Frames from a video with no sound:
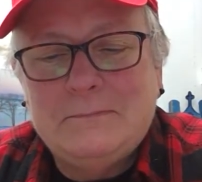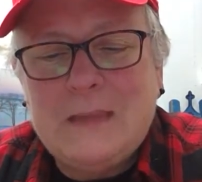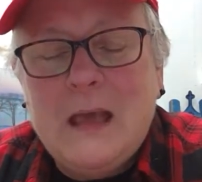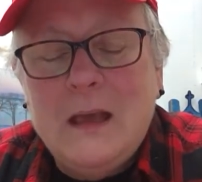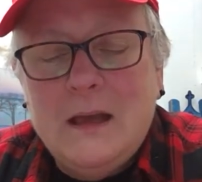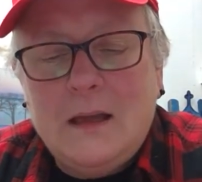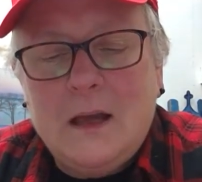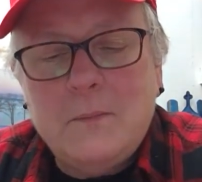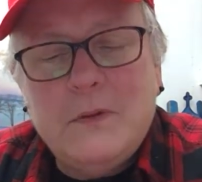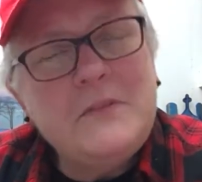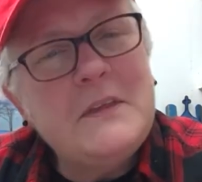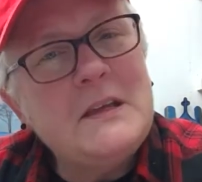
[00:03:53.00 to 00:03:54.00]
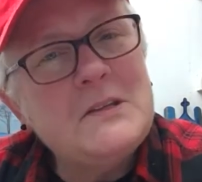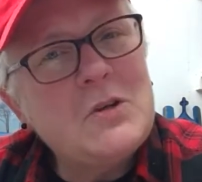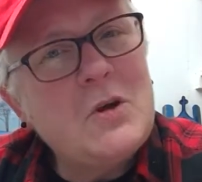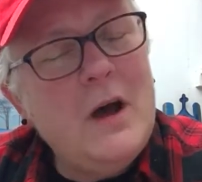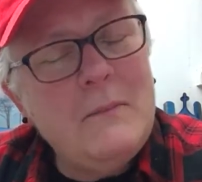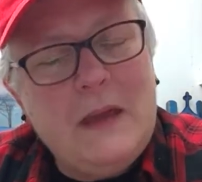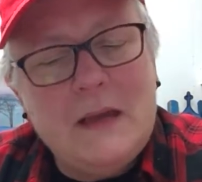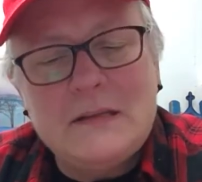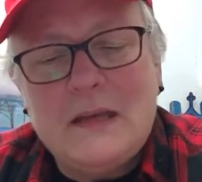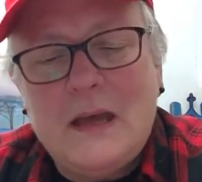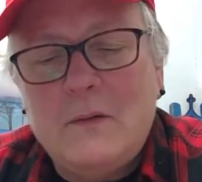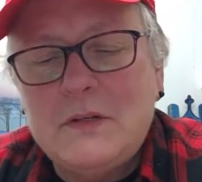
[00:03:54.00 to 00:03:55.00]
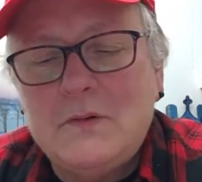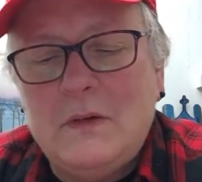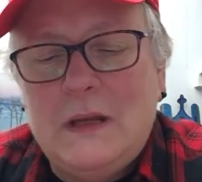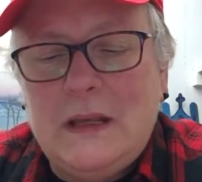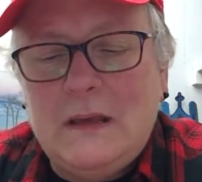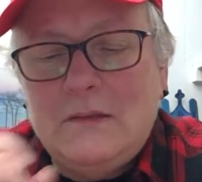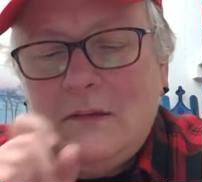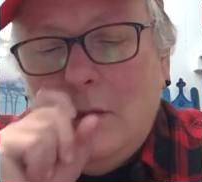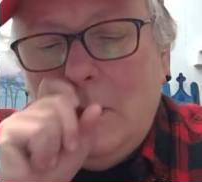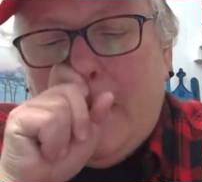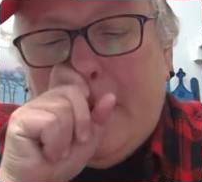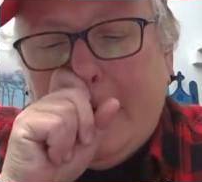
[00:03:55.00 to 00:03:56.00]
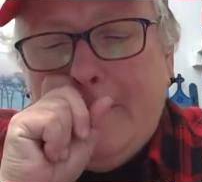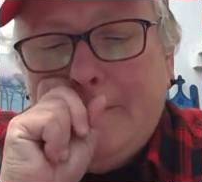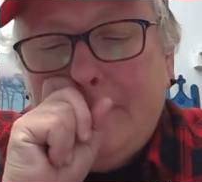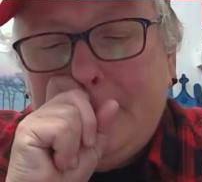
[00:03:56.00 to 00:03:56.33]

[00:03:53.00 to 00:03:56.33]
A couple things caught me as I was reading through here,